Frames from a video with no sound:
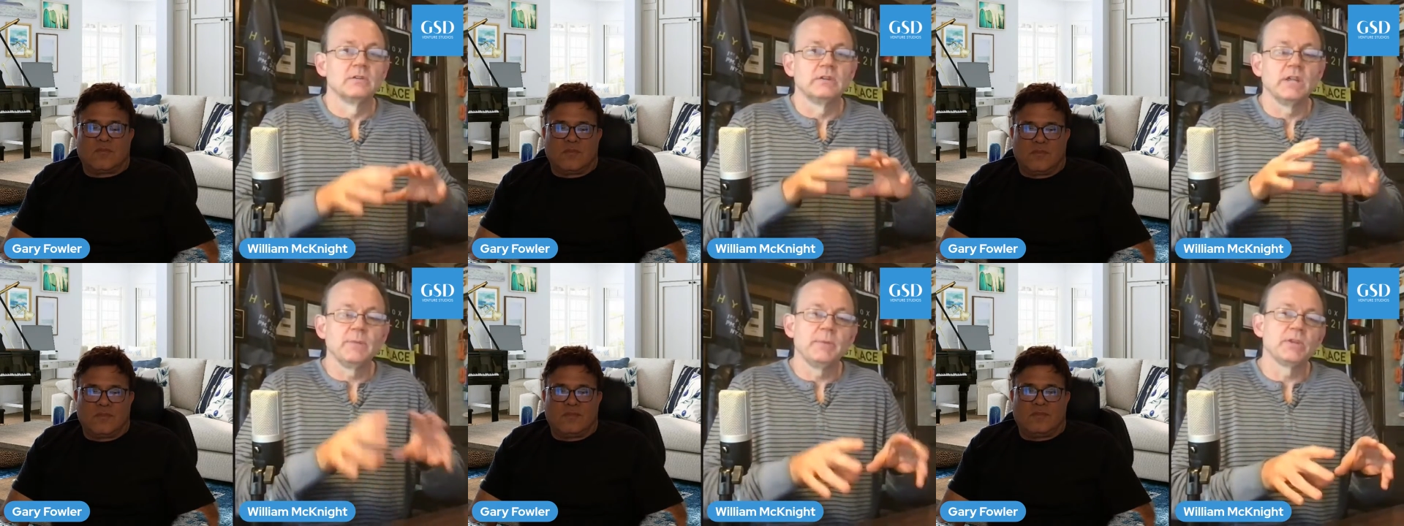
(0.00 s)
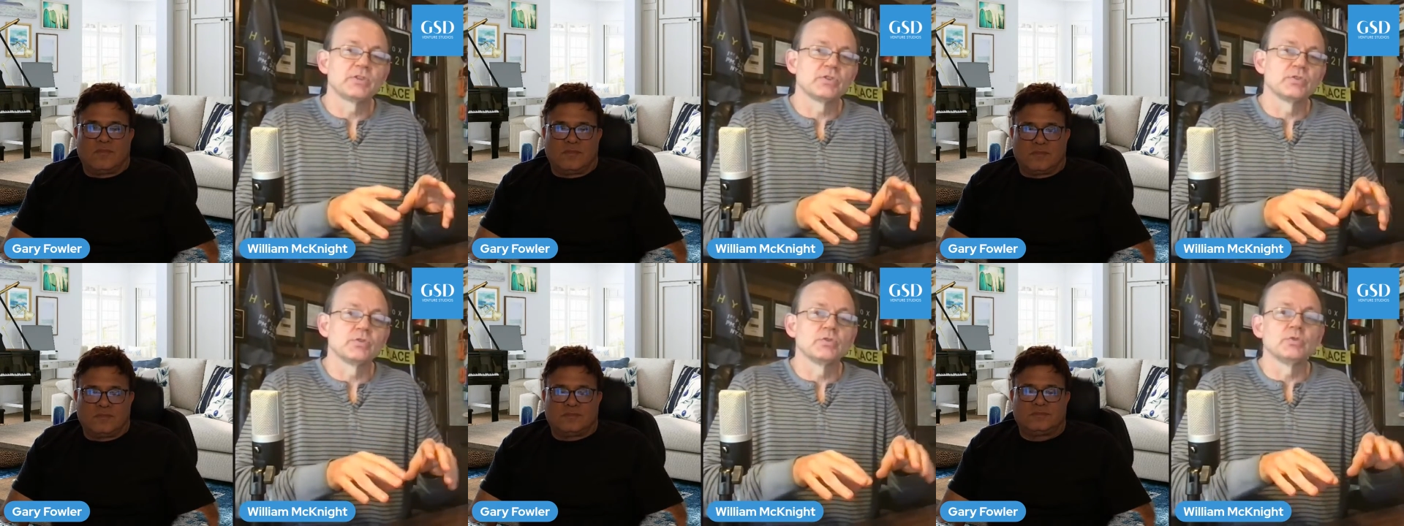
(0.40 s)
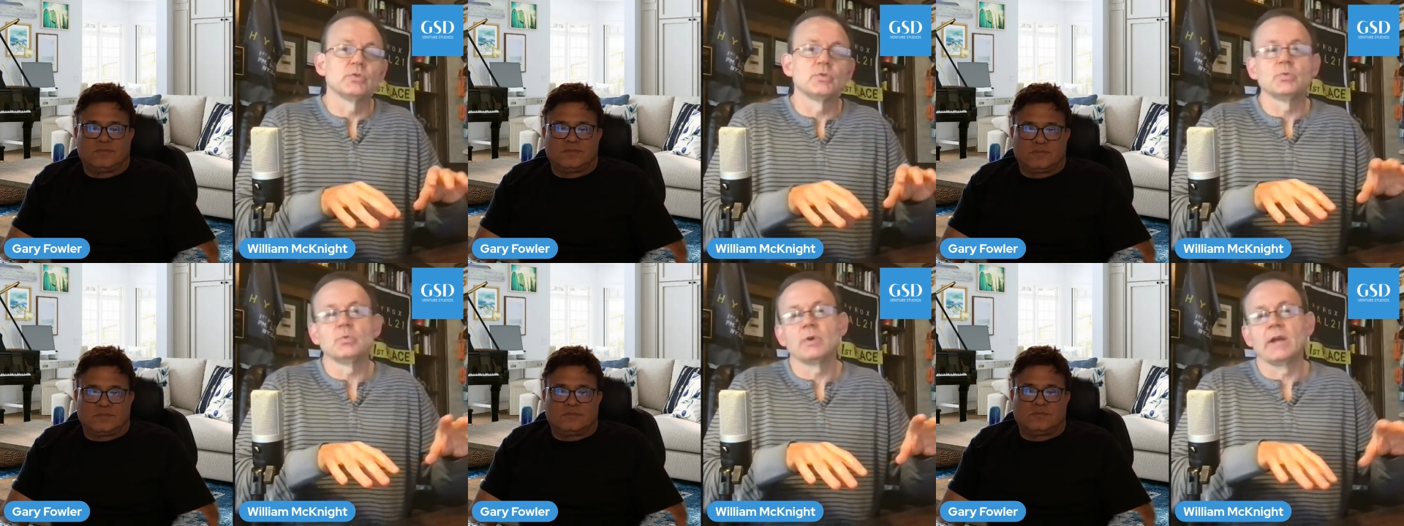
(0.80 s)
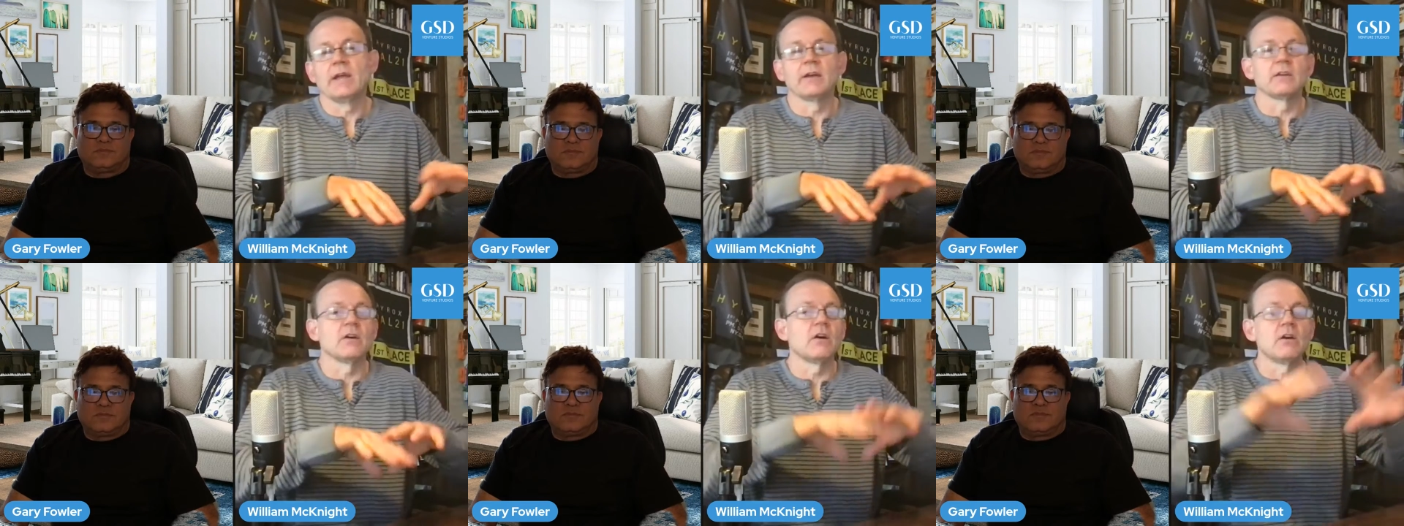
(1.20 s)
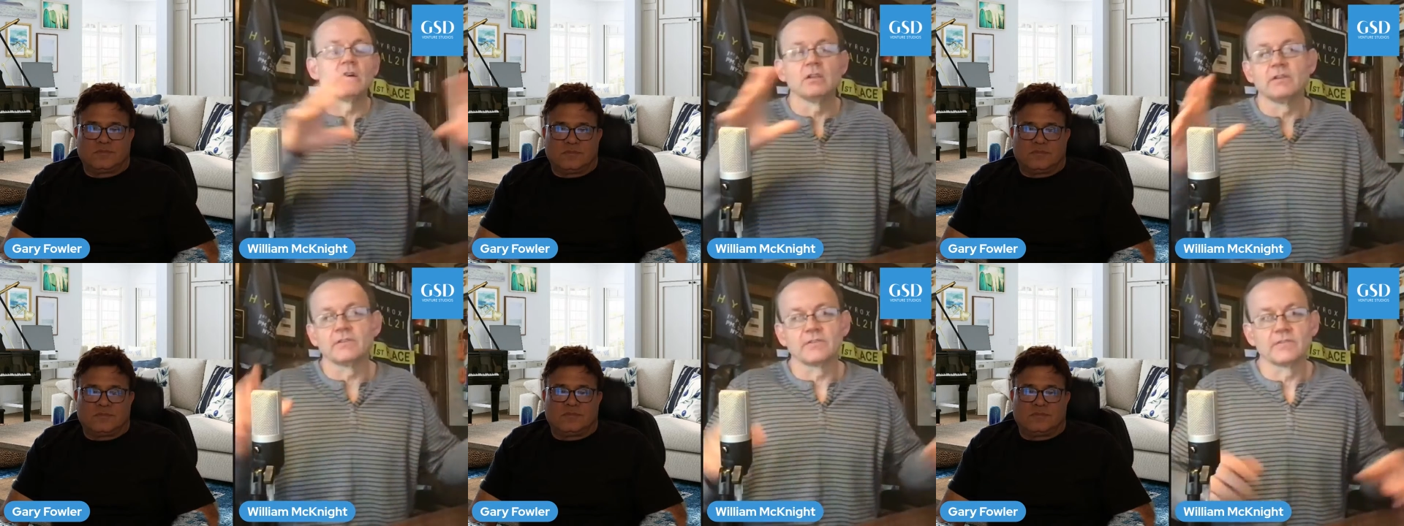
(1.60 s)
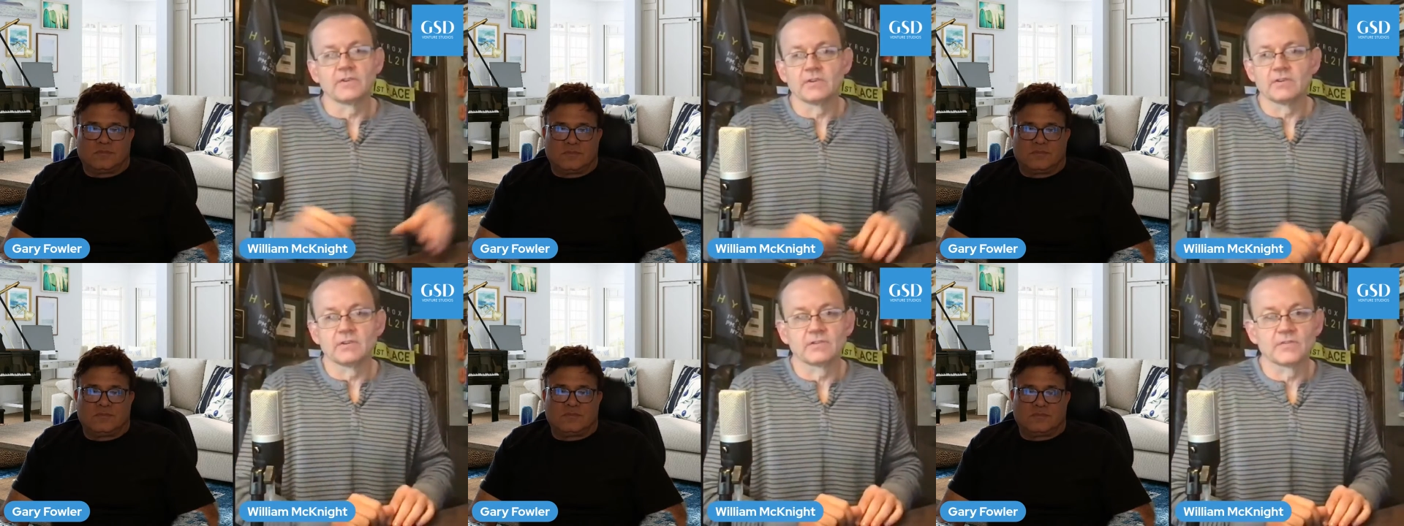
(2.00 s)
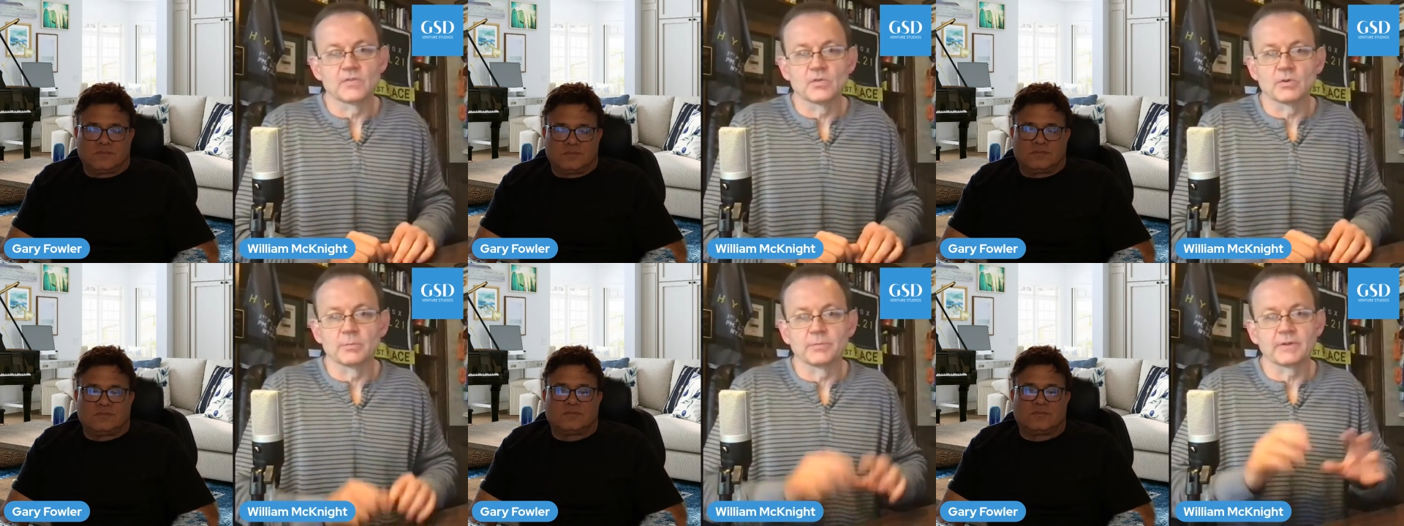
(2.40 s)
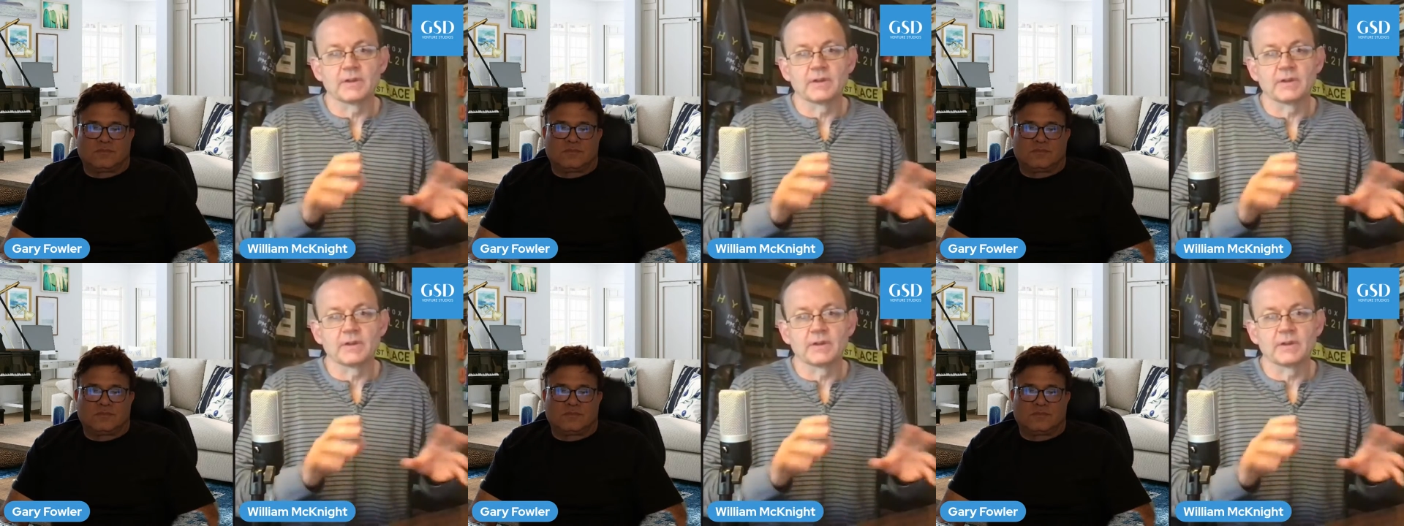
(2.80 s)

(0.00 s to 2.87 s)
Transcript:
Speaker 1: DB2 and all its various forms,